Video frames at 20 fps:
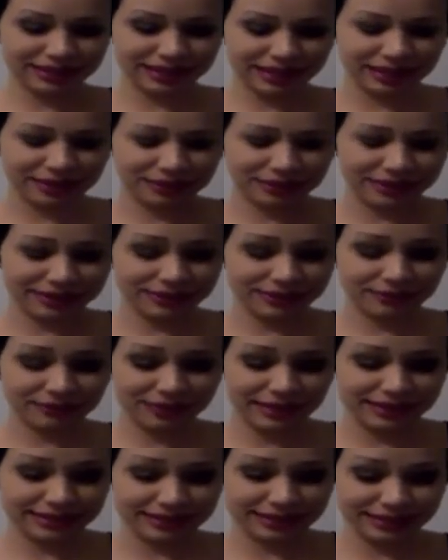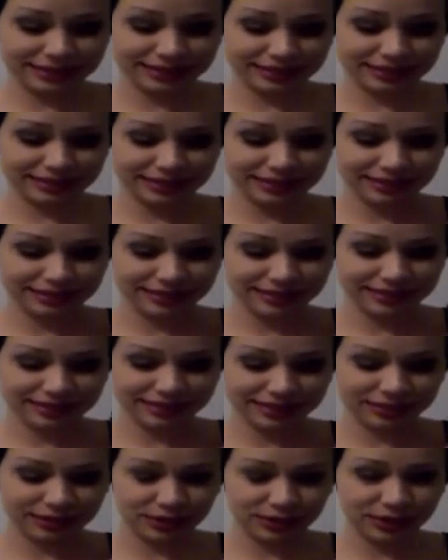I don't like to face it
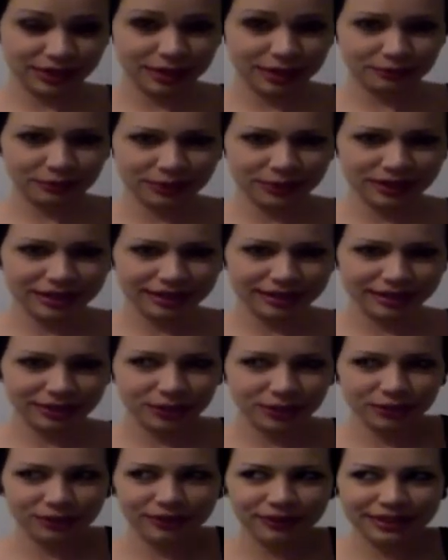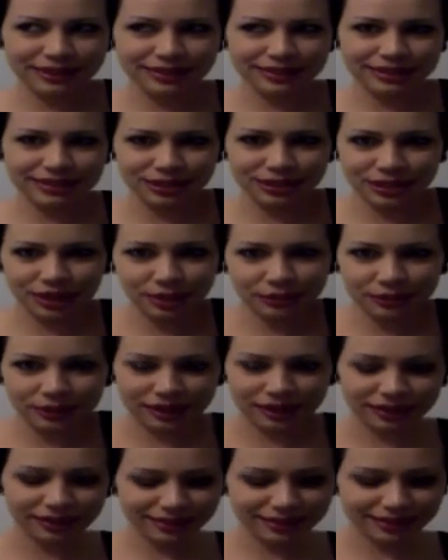because you can't breathe. Who faces the shower
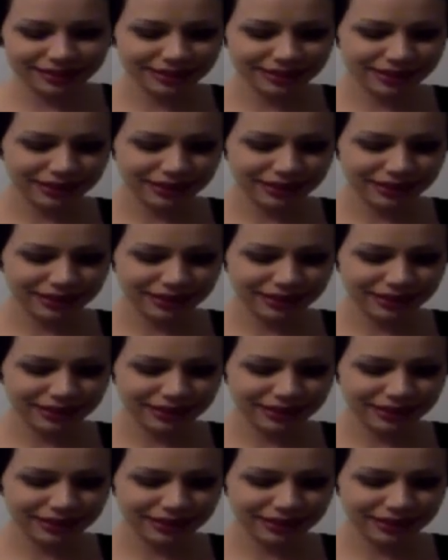head?